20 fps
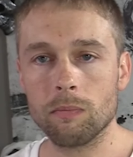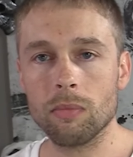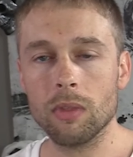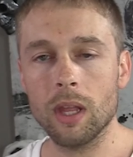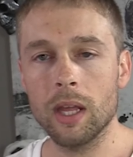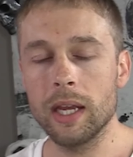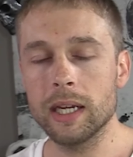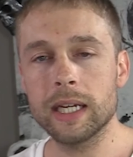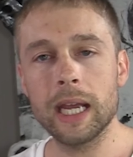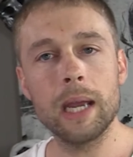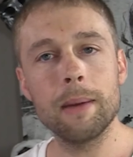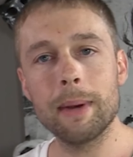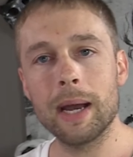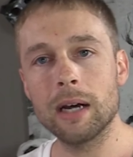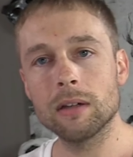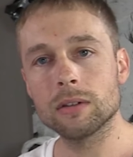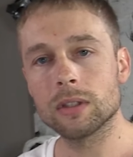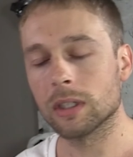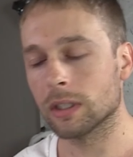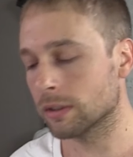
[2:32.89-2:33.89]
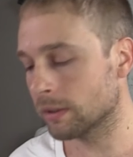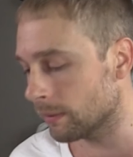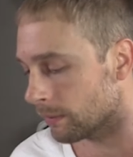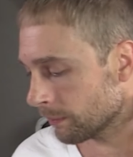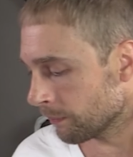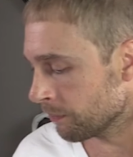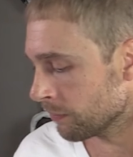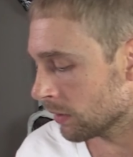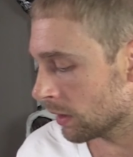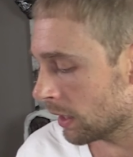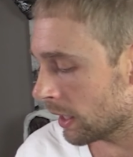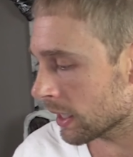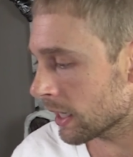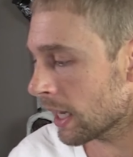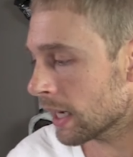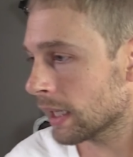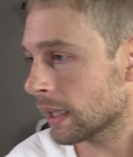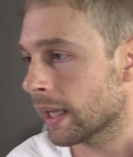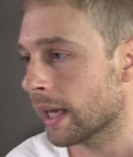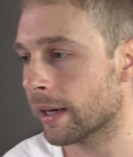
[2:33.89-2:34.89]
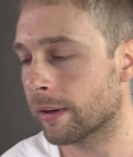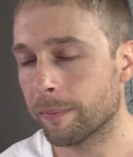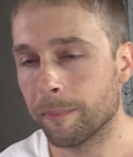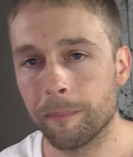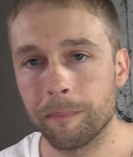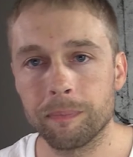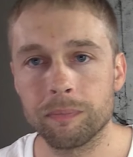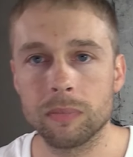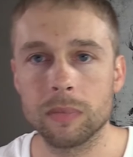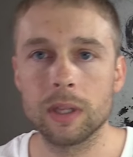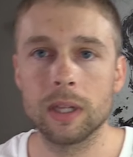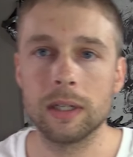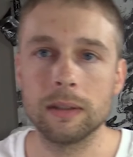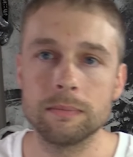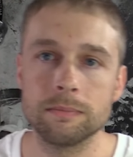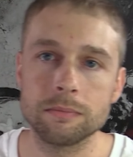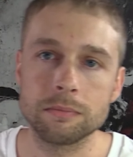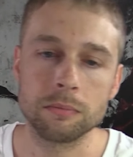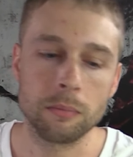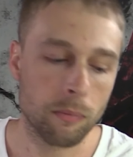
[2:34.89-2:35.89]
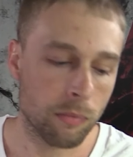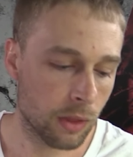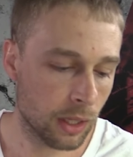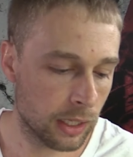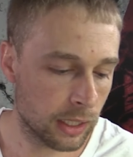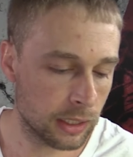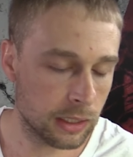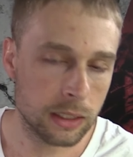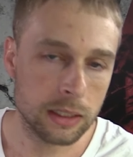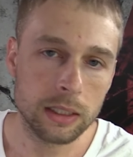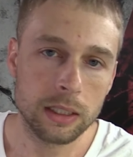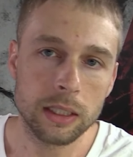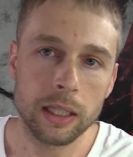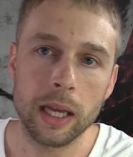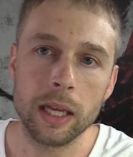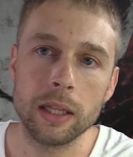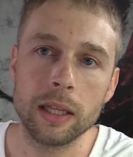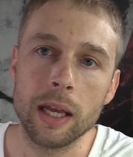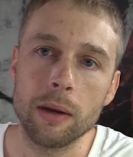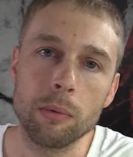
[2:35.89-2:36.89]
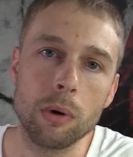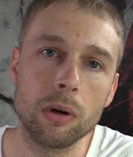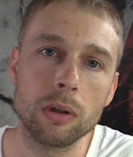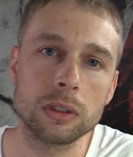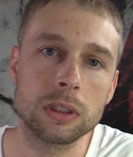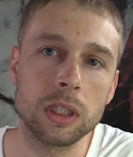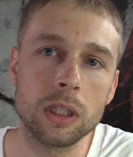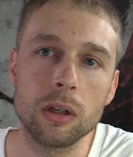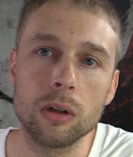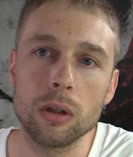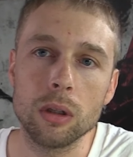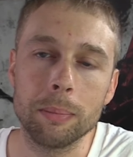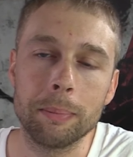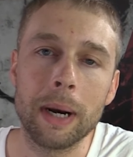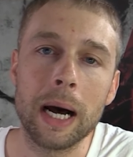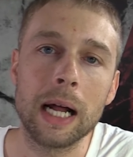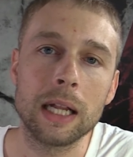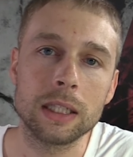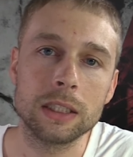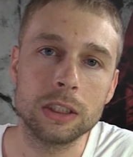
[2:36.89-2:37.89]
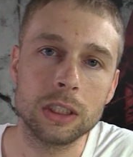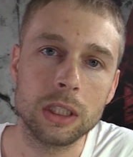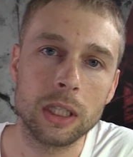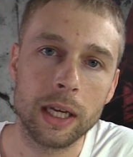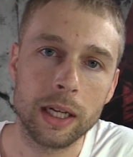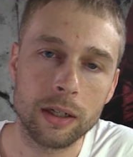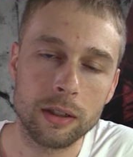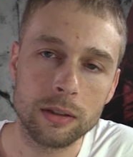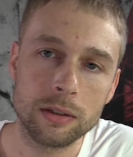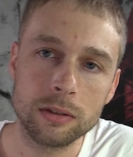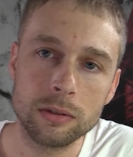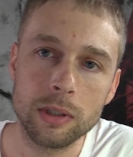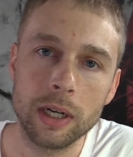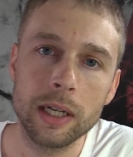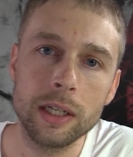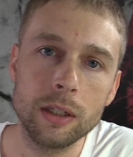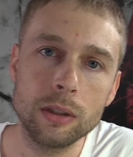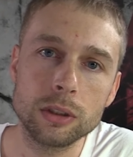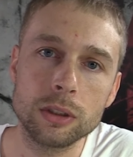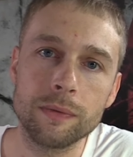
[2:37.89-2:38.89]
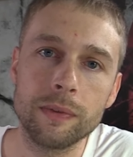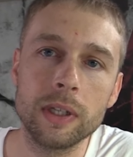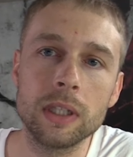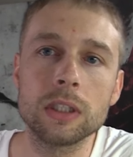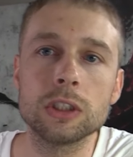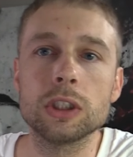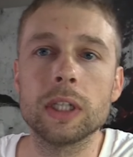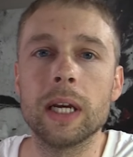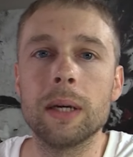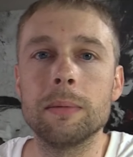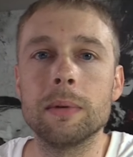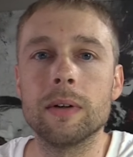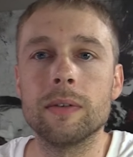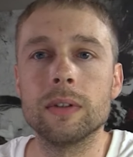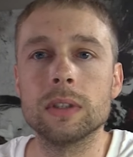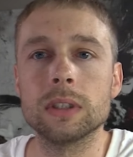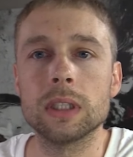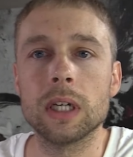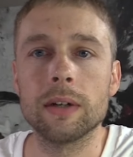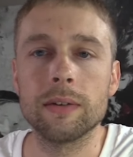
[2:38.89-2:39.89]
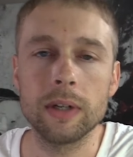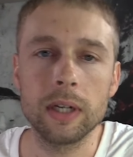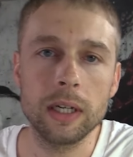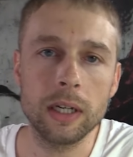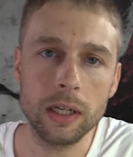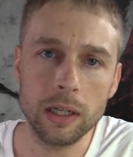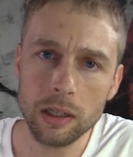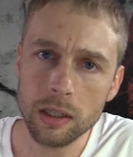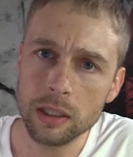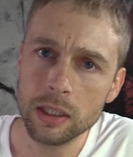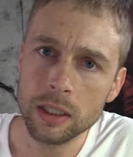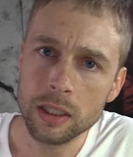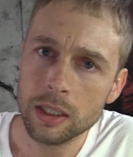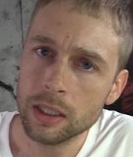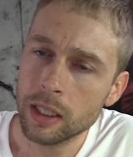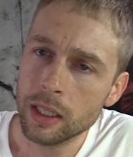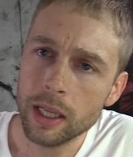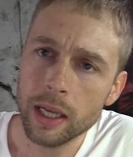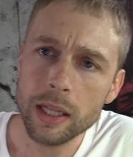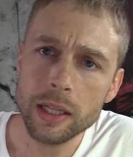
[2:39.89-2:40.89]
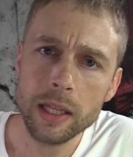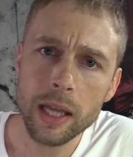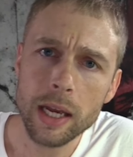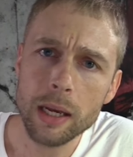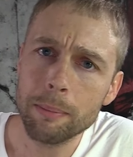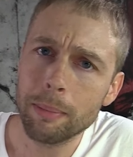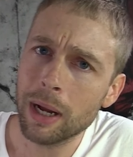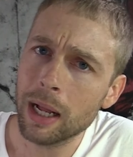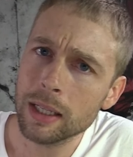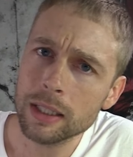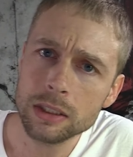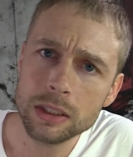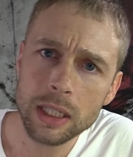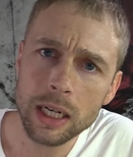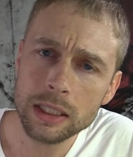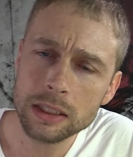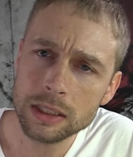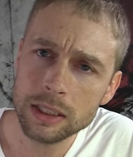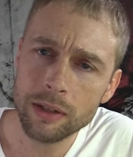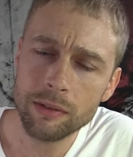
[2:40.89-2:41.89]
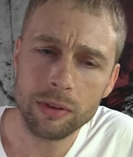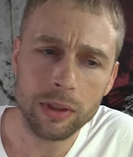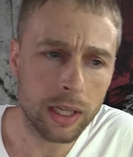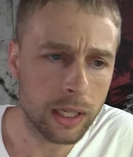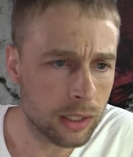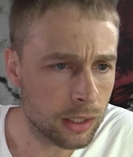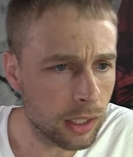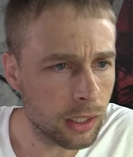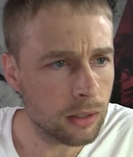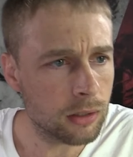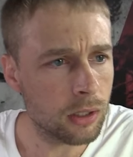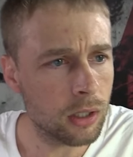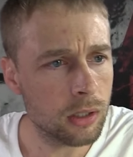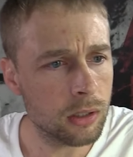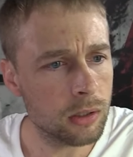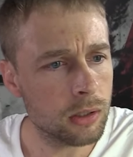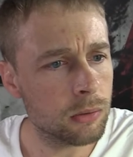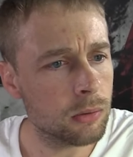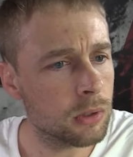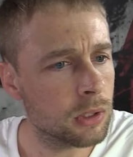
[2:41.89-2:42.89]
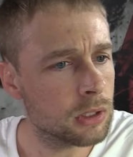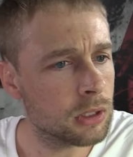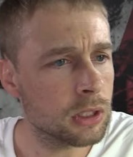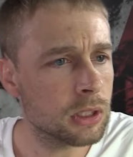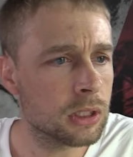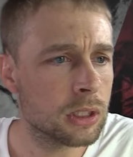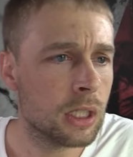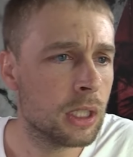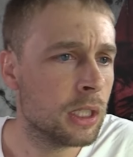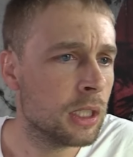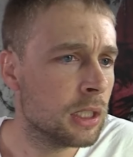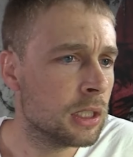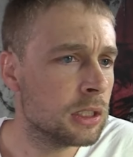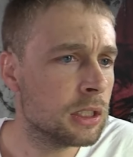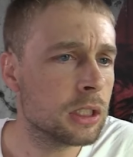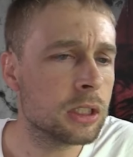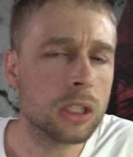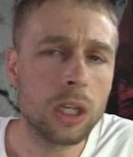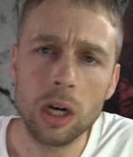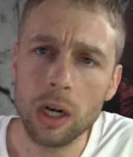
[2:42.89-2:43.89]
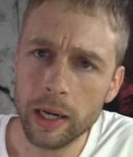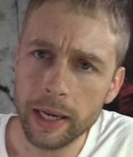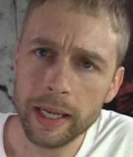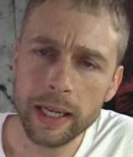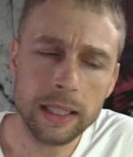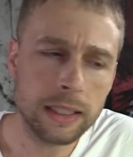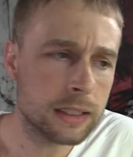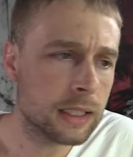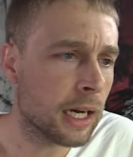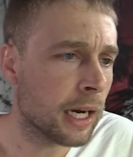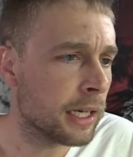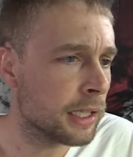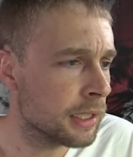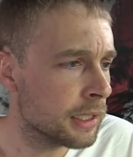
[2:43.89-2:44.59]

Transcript: It came out, look, they got a letter. They wrote us a little apology letter, right? You should feel ashamed of yourself. They apologize and everything. Just hang tight.